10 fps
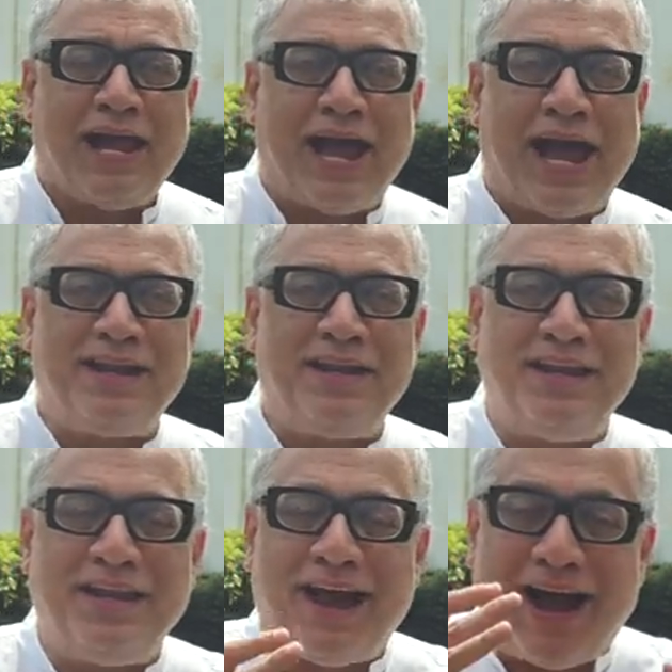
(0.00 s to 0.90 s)
And
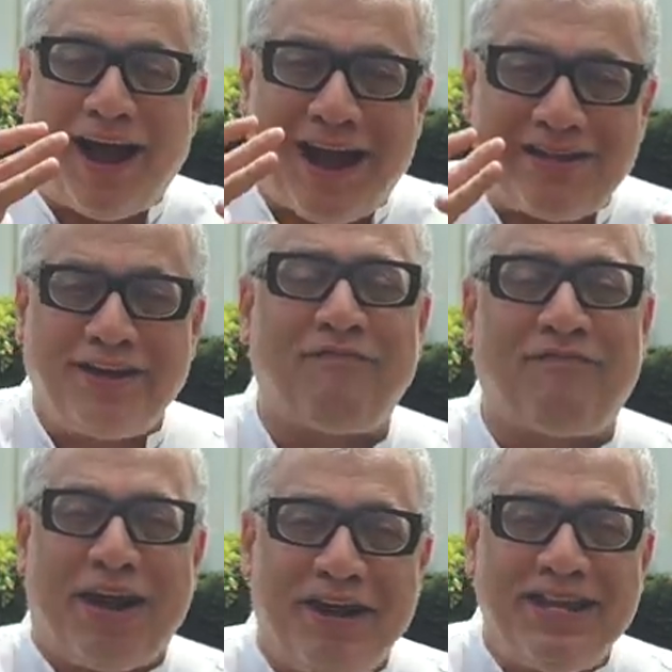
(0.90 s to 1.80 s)
the other
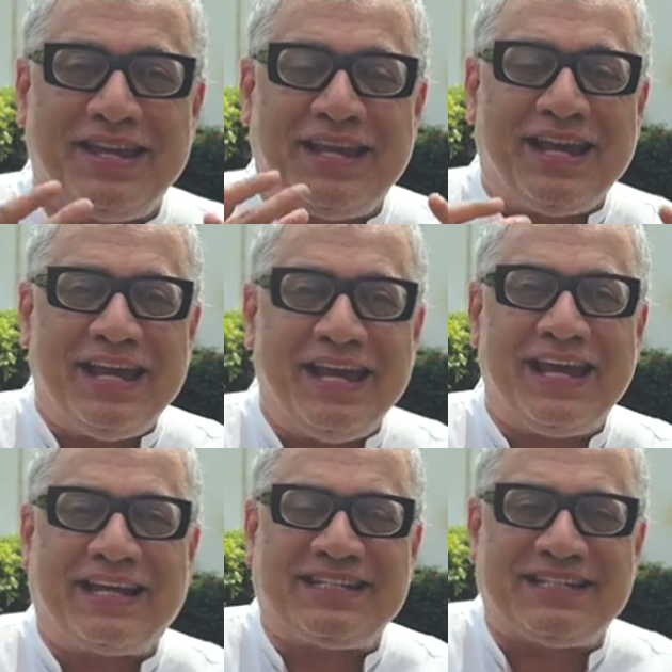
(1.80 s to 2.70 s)
very
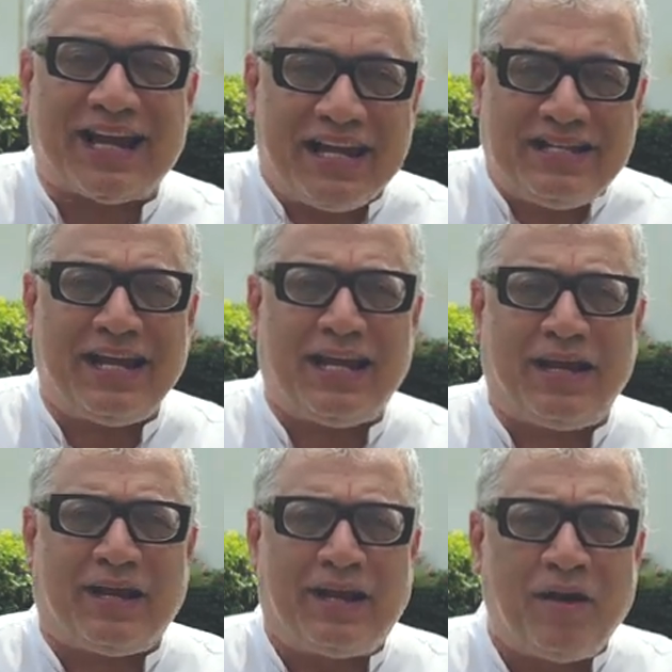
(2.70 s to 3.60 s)

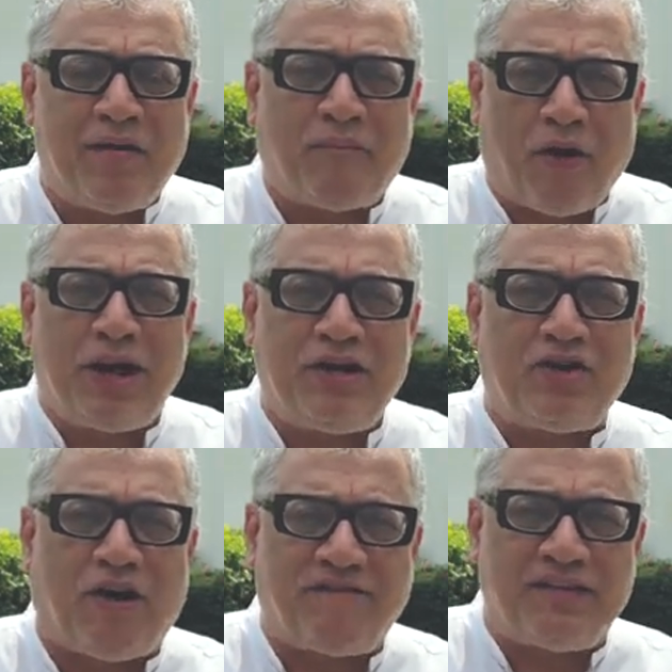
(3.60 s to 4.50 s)
exciting
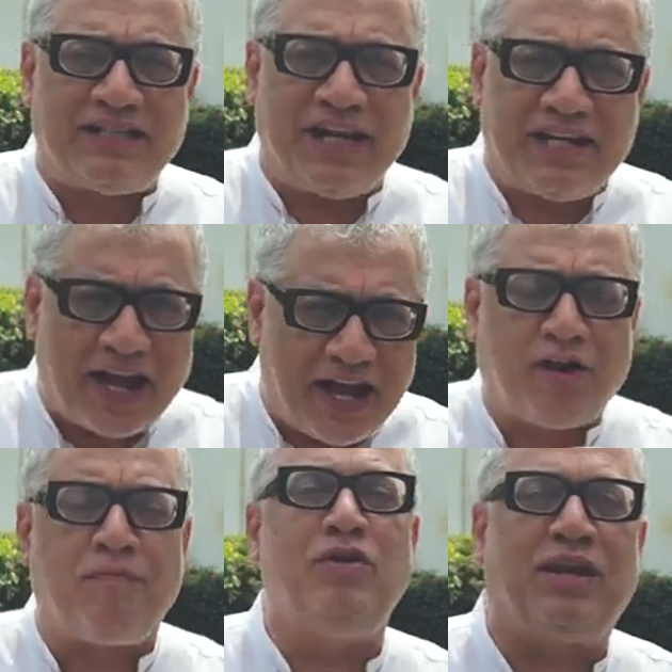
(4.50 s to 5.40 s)
point of this entire
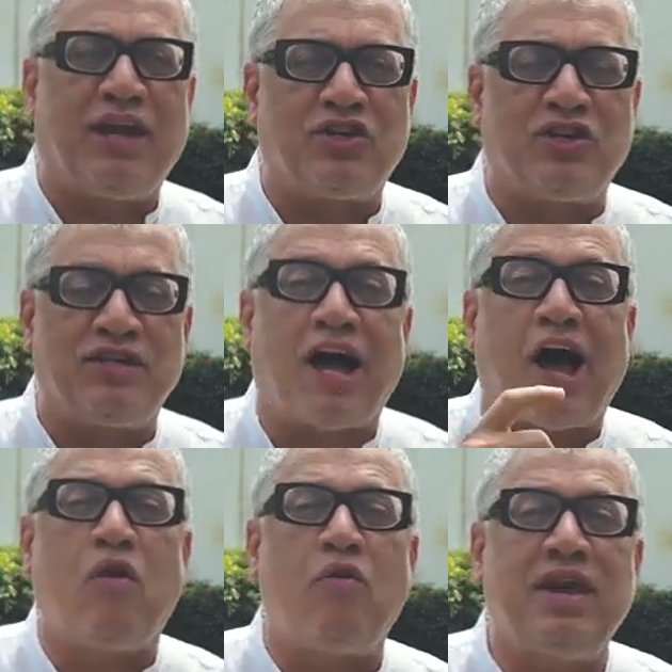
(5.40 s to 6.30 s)
communication is
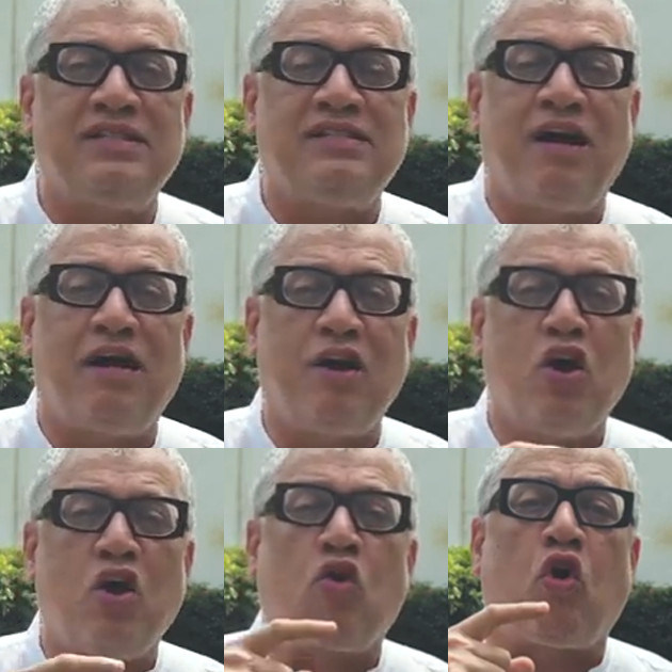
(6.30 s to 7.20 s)
how does the
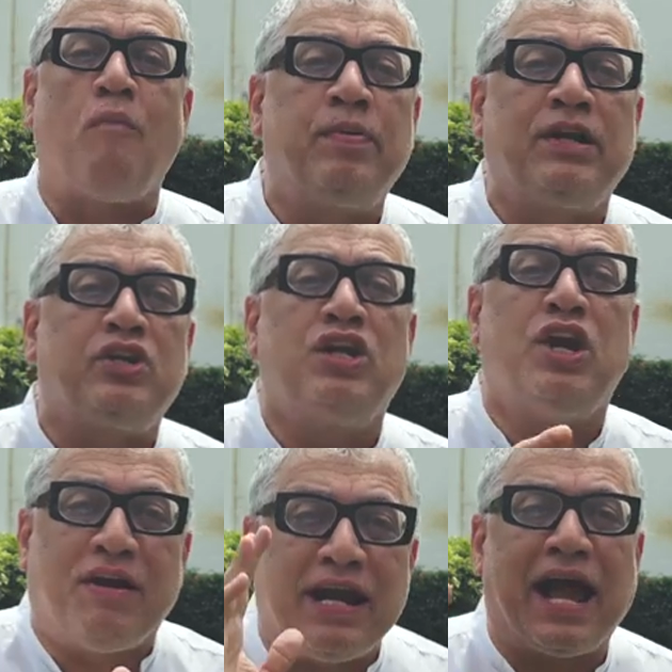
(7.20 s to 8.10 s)

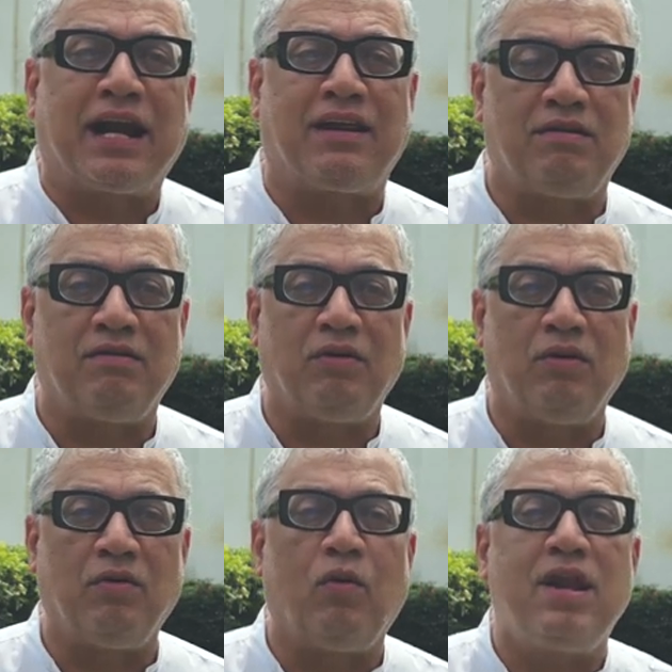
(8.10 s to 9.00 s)
competition react?
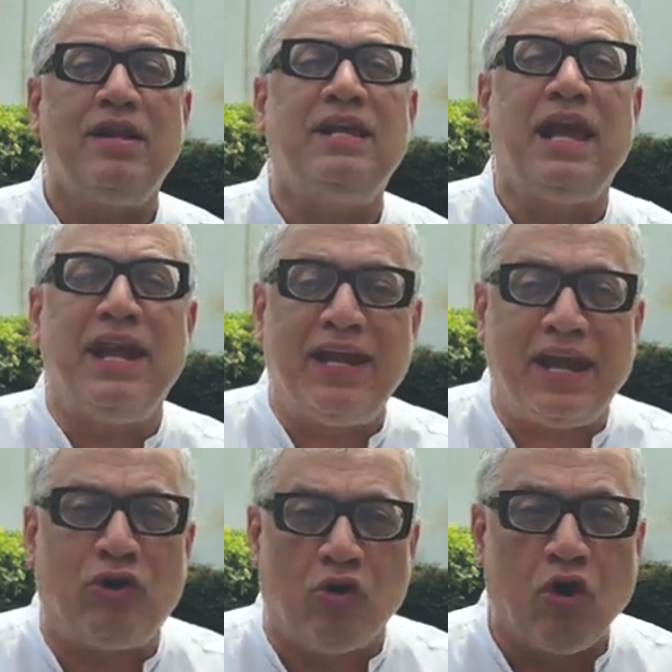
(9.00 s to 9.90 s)
What did the
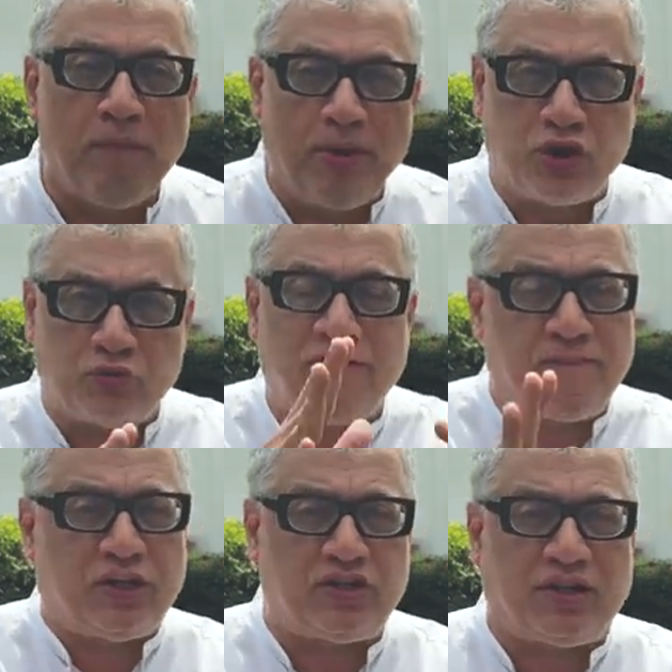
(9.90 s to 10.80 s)
NDA do? Because
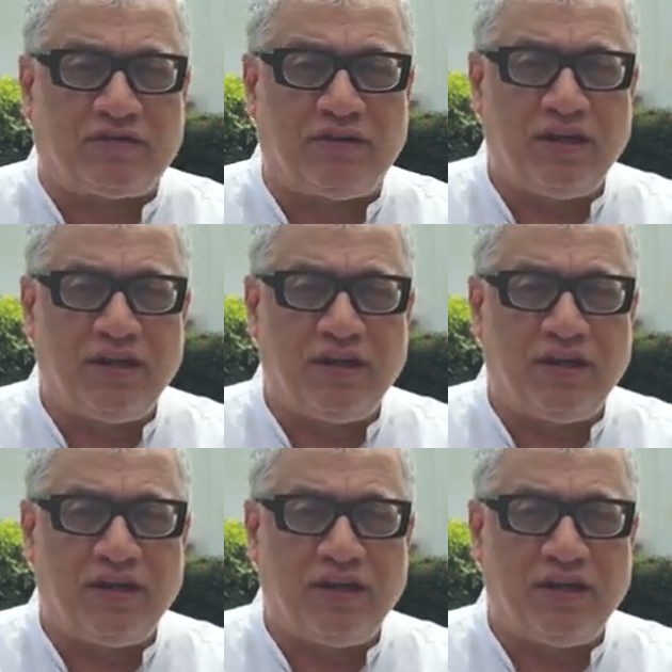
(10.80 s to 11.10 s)
we've pitched it.